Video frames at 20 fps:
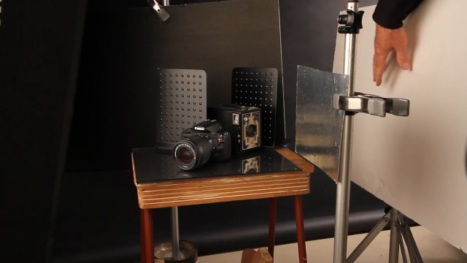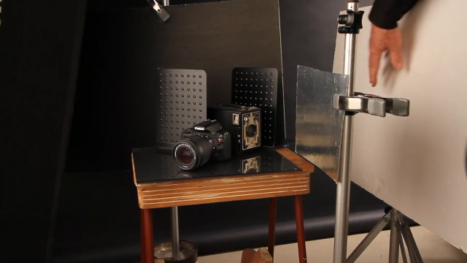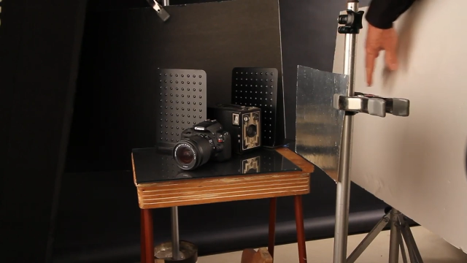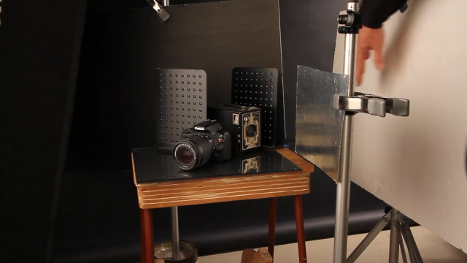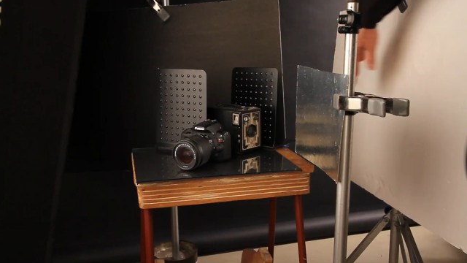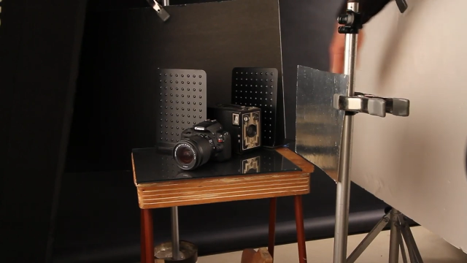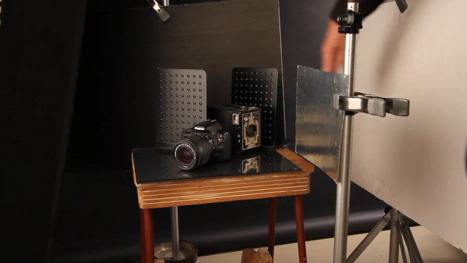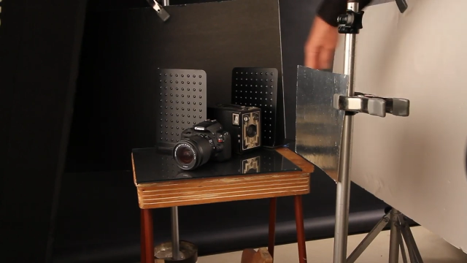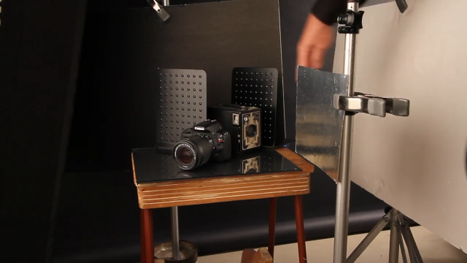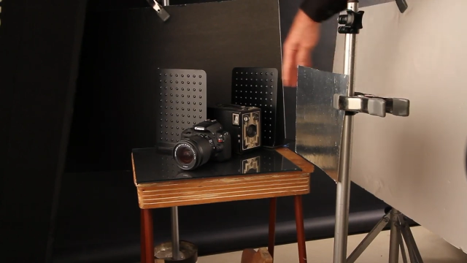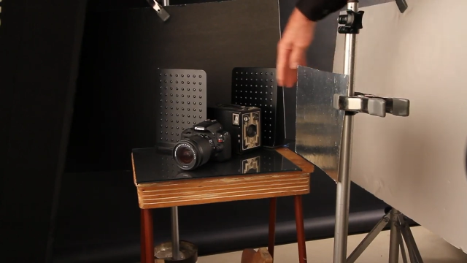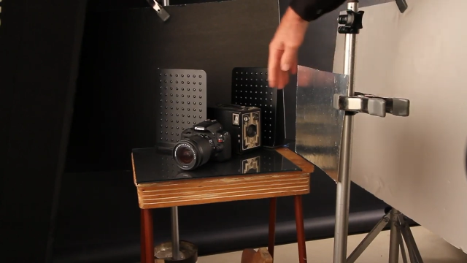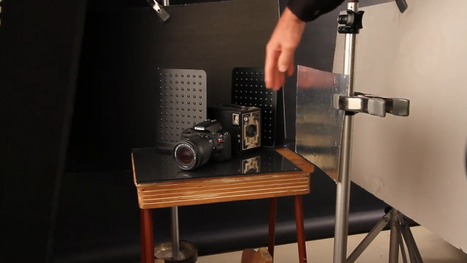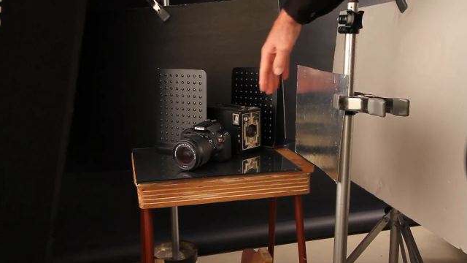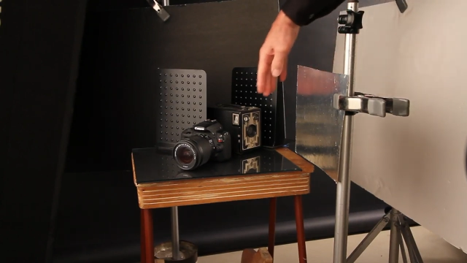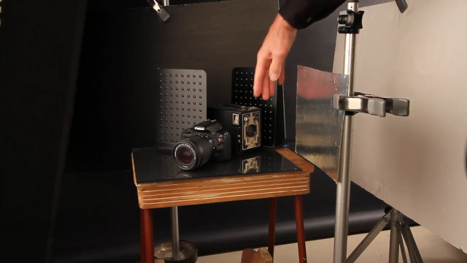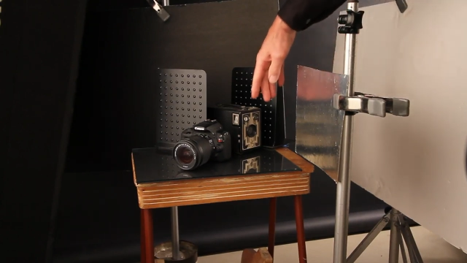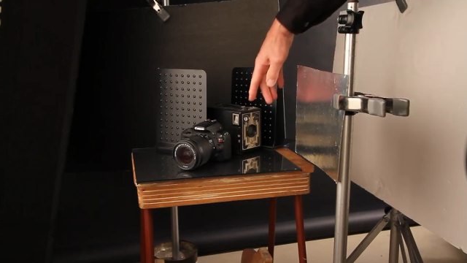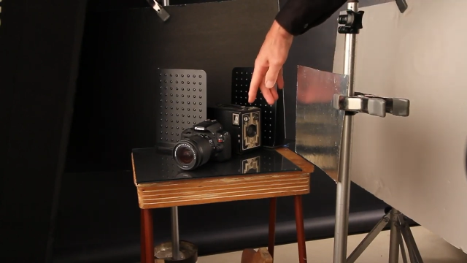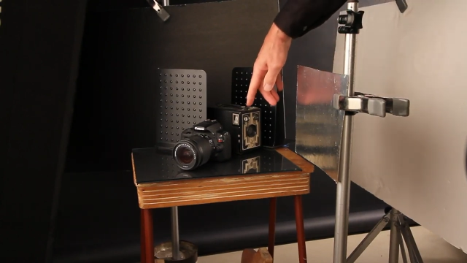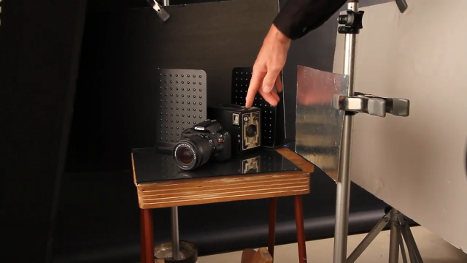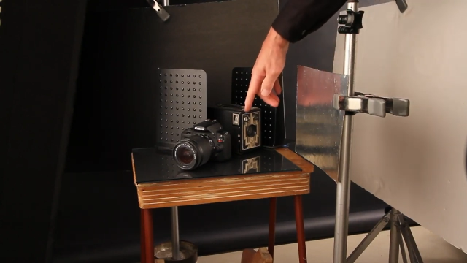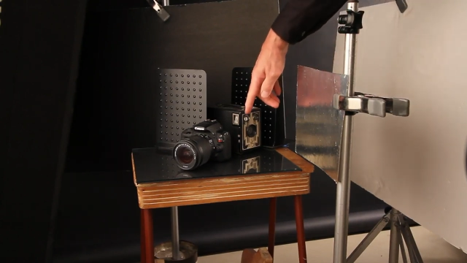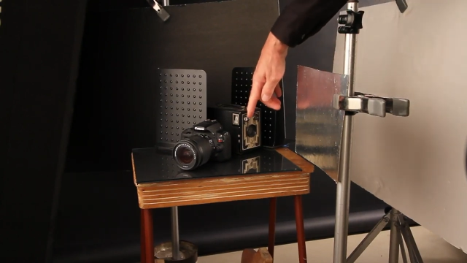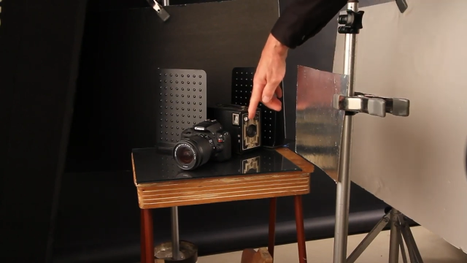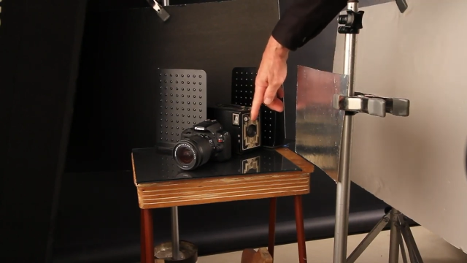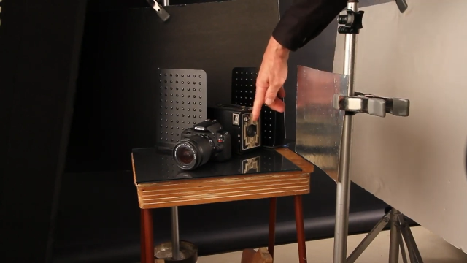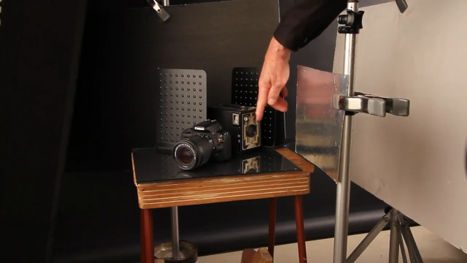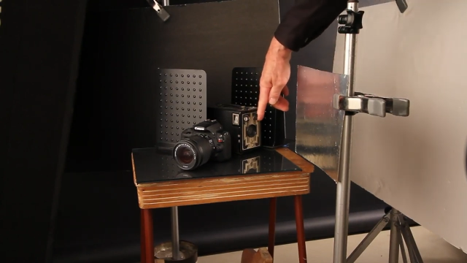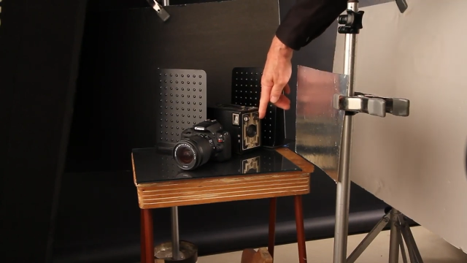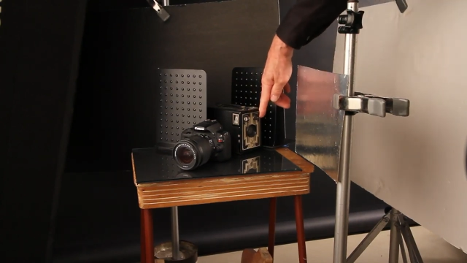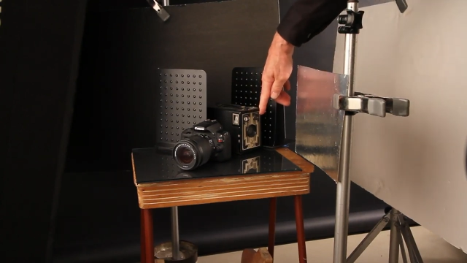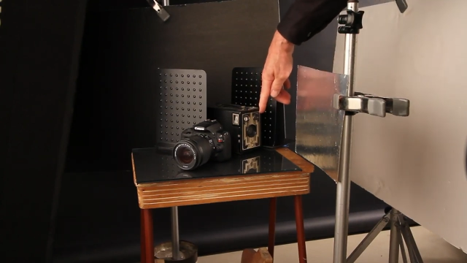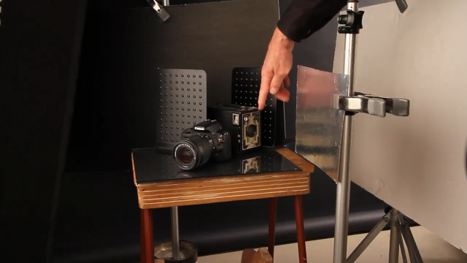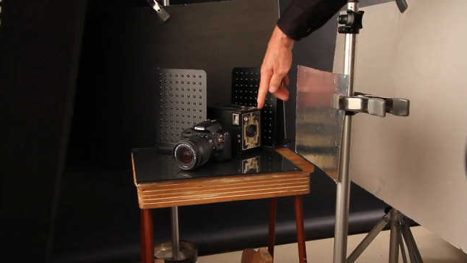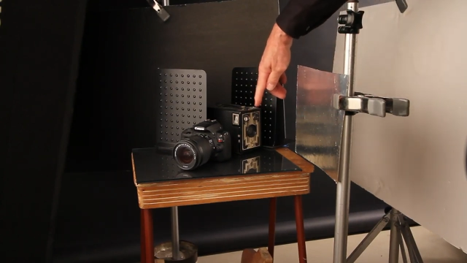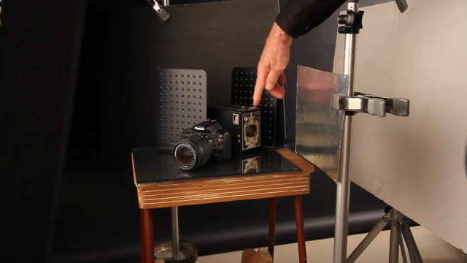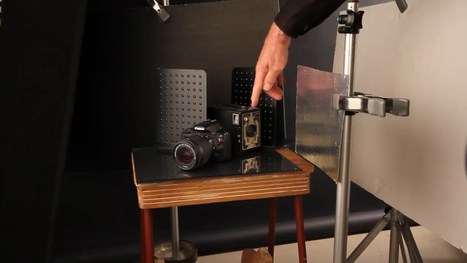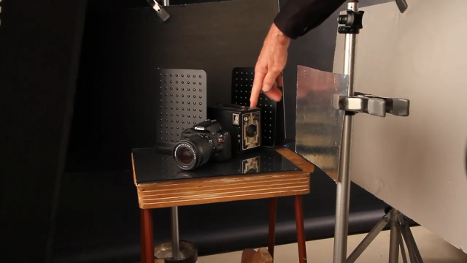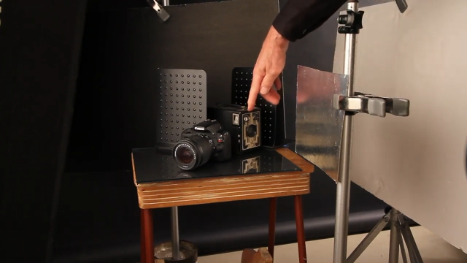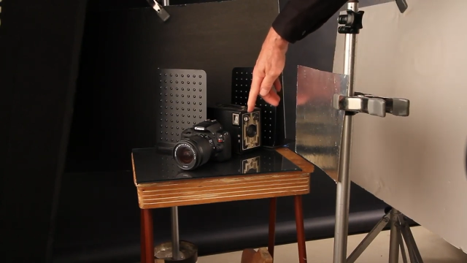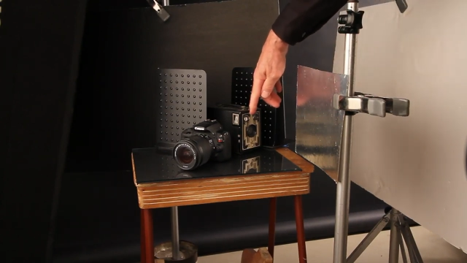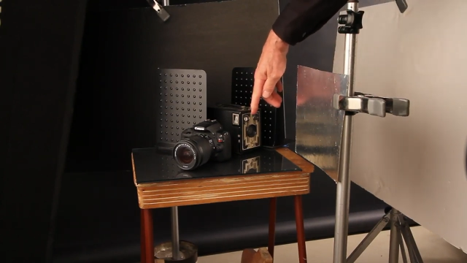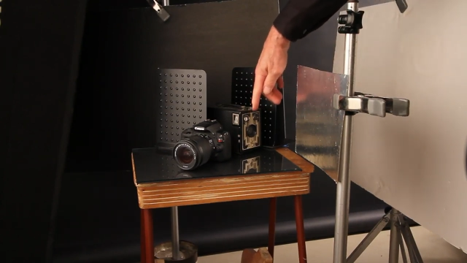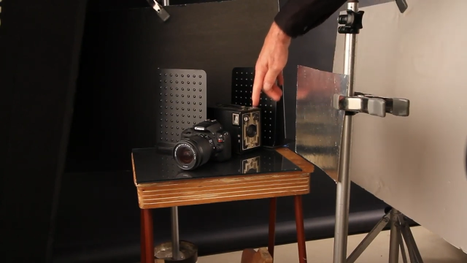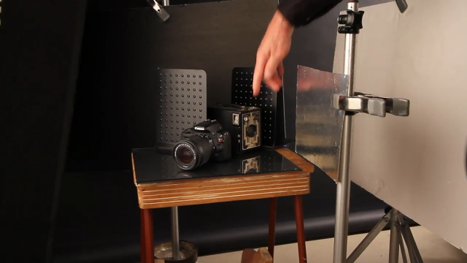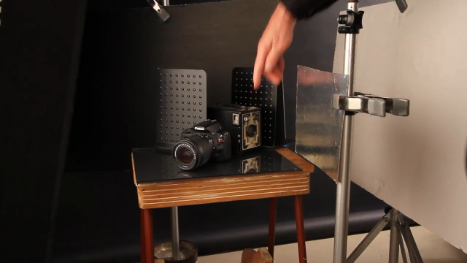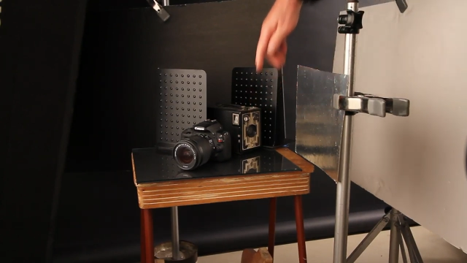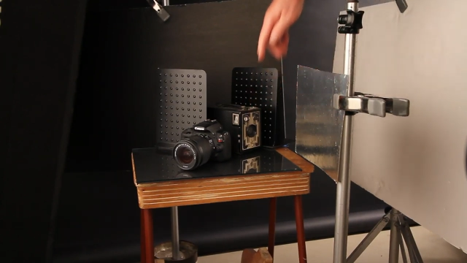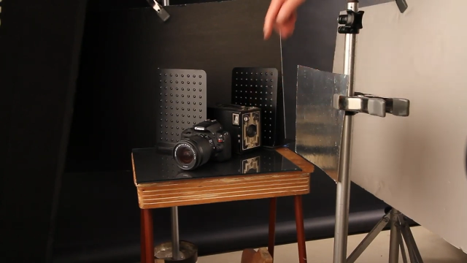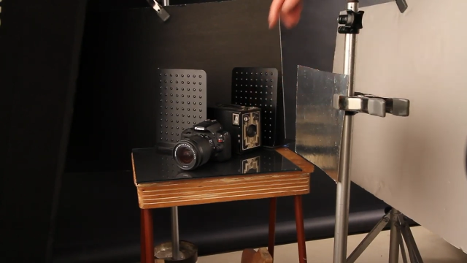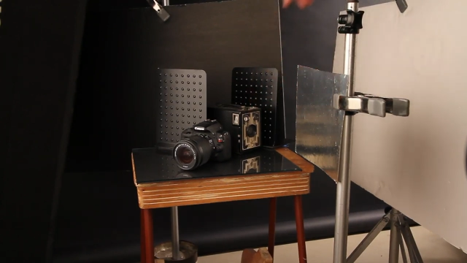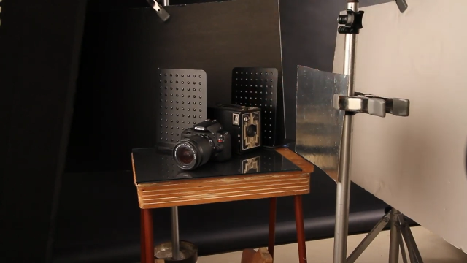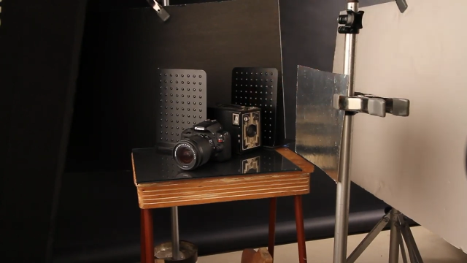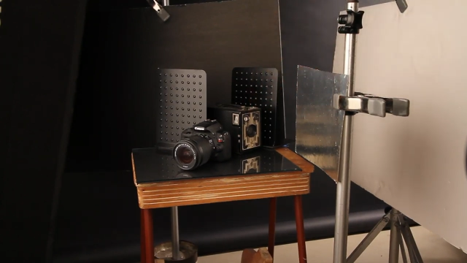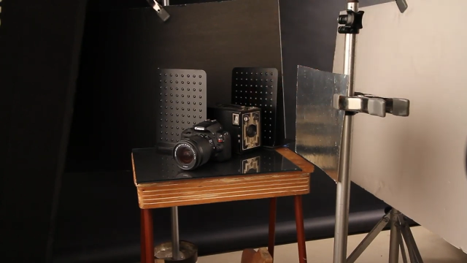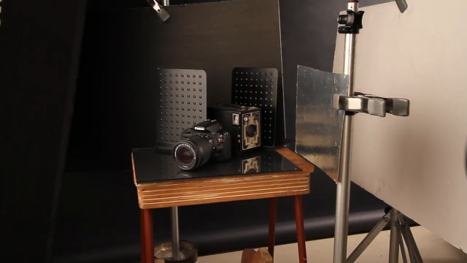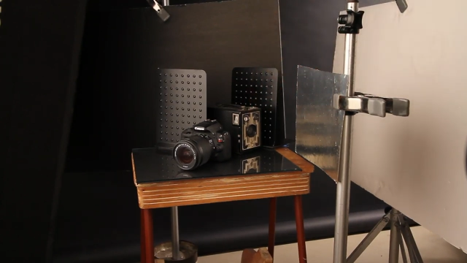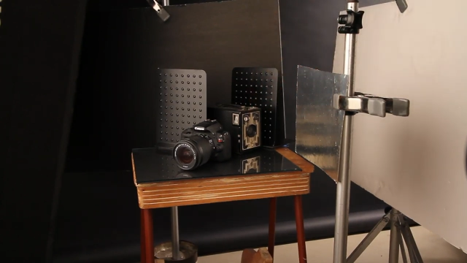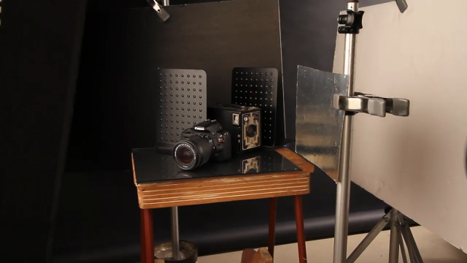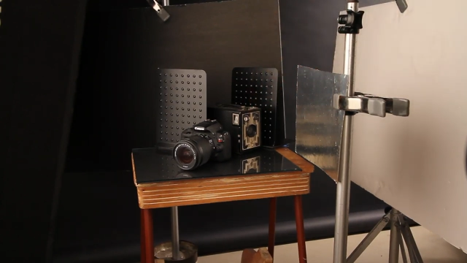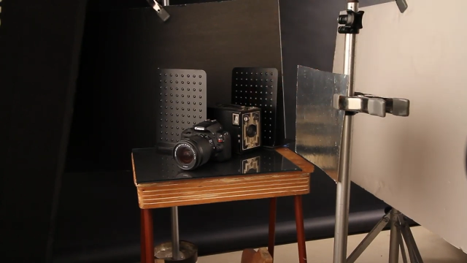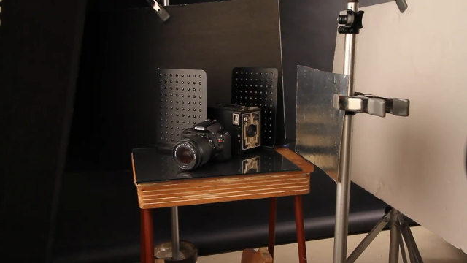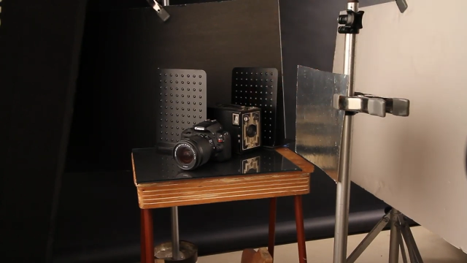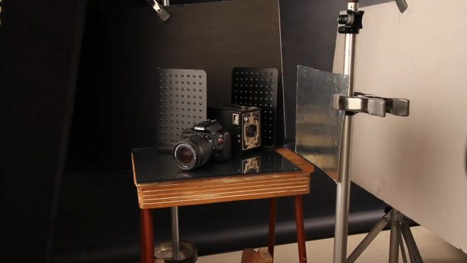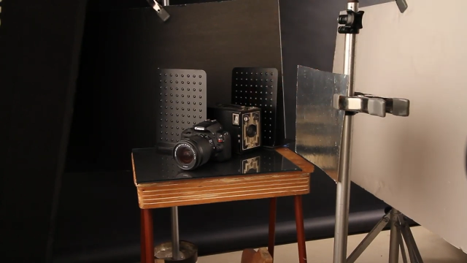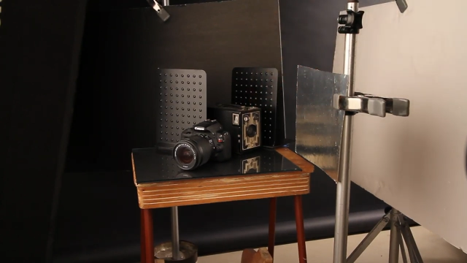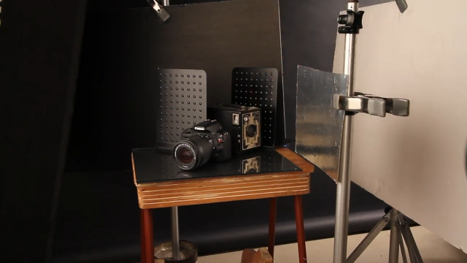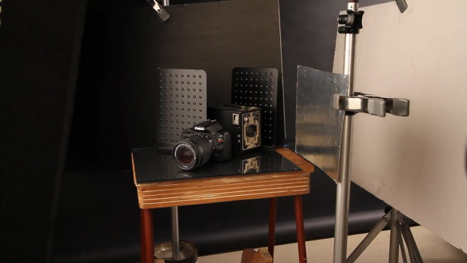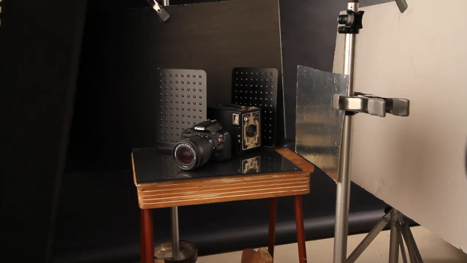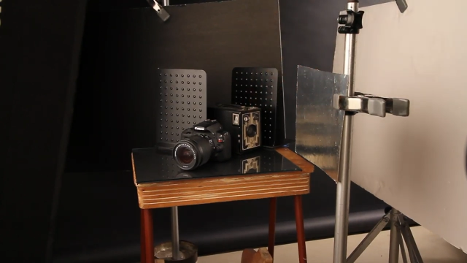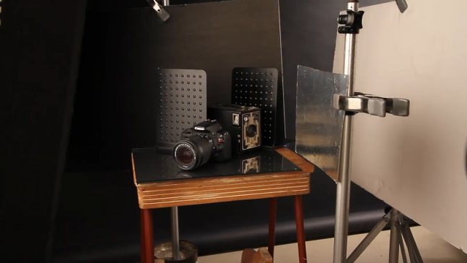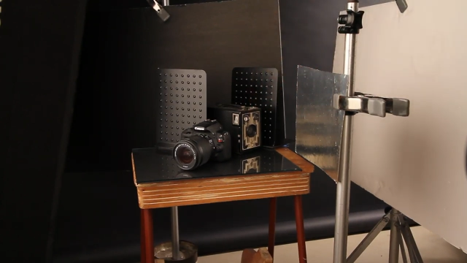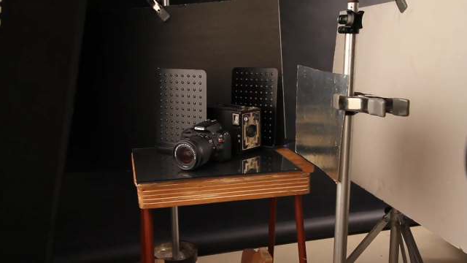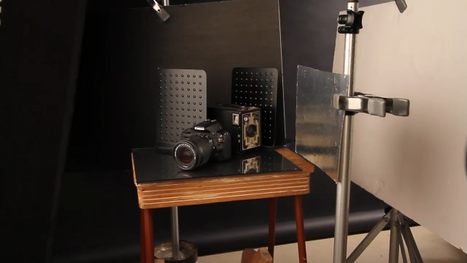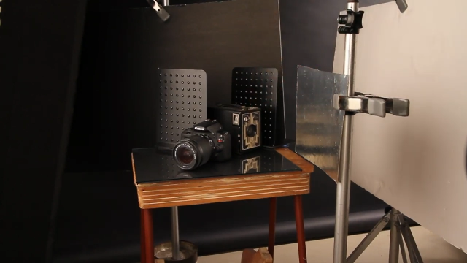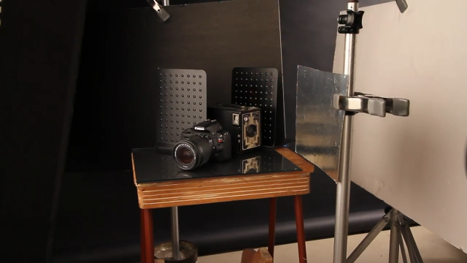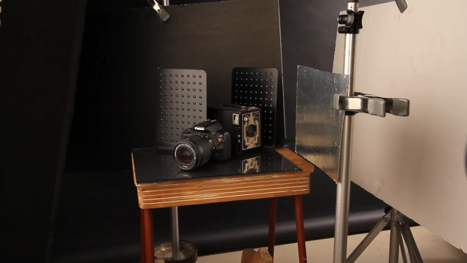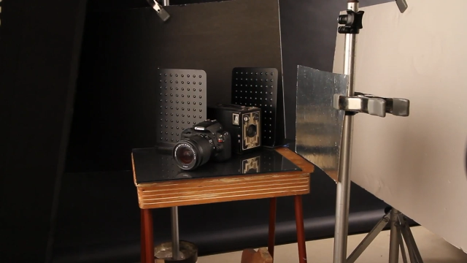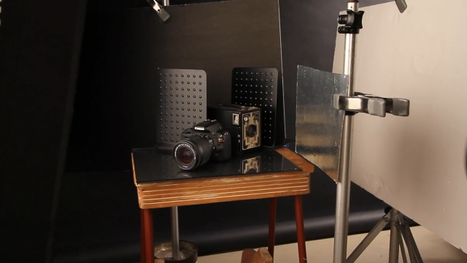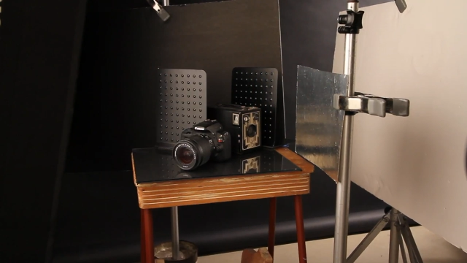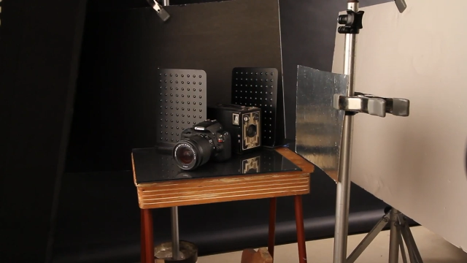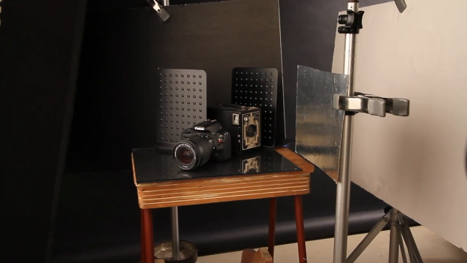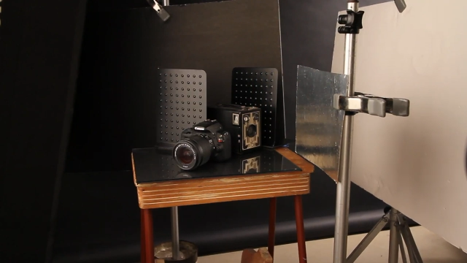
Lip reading: (no speaker visible)